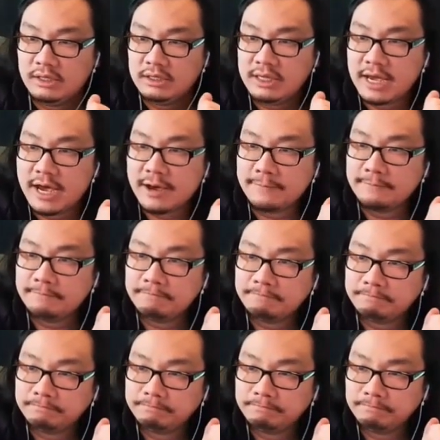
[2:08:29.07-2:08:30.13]
Yeah,
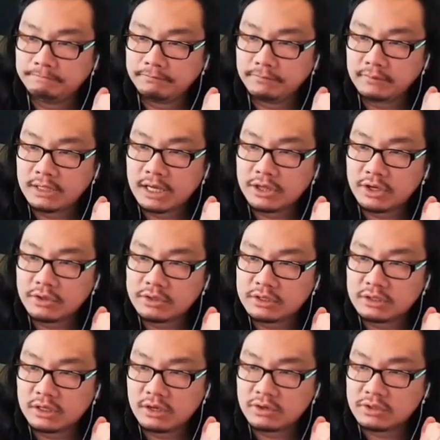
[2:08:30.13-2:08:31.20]
yeah. There's
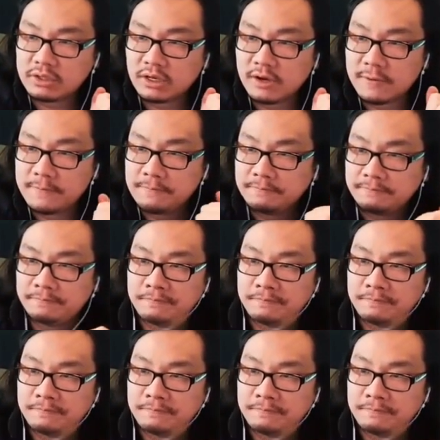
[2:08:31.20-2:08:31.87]
there's um.